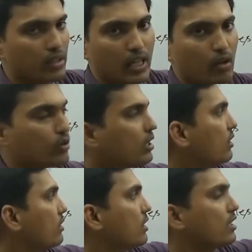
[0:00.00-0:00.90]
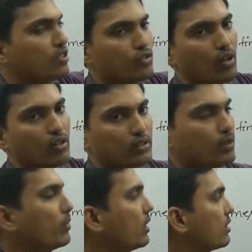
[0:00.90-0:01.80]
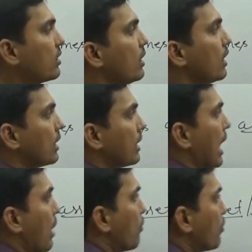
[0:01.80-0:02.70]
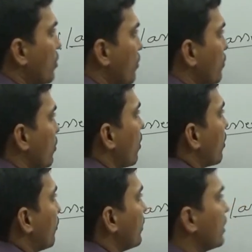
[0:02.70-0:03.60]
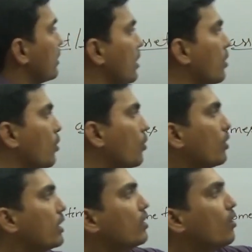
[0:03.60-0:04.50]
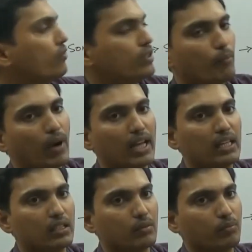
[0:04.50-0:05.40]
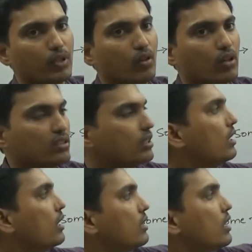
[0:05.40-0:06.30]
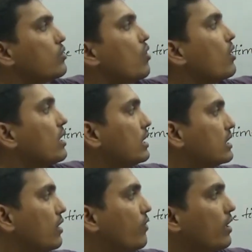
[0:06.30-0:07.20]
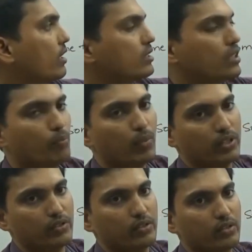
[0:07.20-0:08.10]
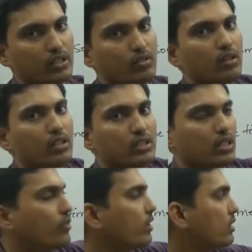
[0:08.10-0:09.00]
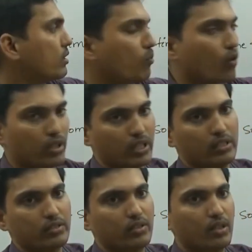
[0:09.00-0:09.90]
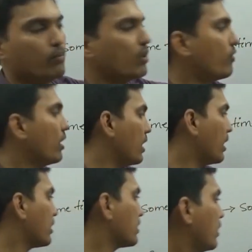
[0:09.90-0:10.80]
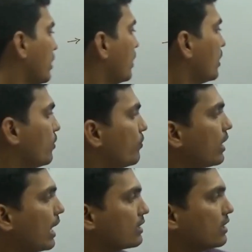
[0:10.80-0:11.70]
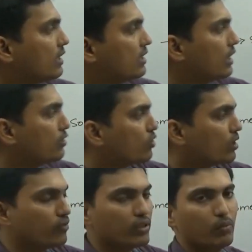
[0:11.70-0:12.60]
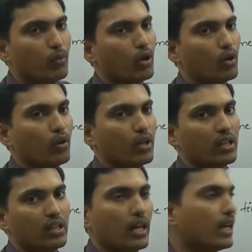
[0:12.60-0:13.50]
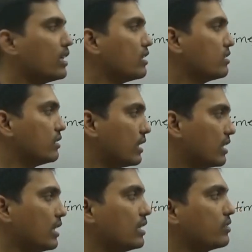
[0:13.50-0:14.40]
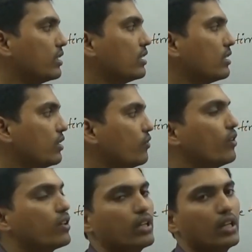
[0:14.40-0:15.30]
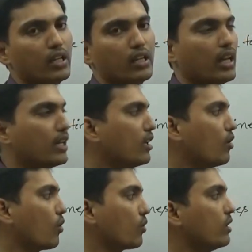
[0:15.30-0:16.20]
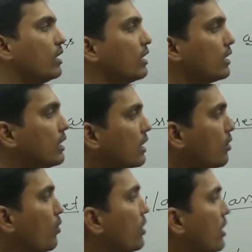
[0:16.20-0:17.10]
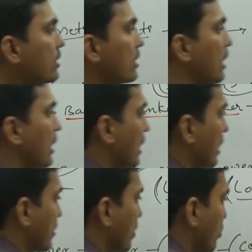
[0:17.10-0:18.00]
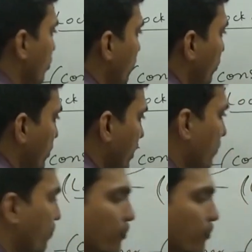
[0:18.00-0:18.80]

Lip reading: take out the certain stock. That means the amount of stock within the holding of the banker, because the stock itself here is the pledge, the stock itself here is the mortgage. But whereas if the asset is enjoying with the borrower, against that asset if you are taking any loan, that loan is constructive position.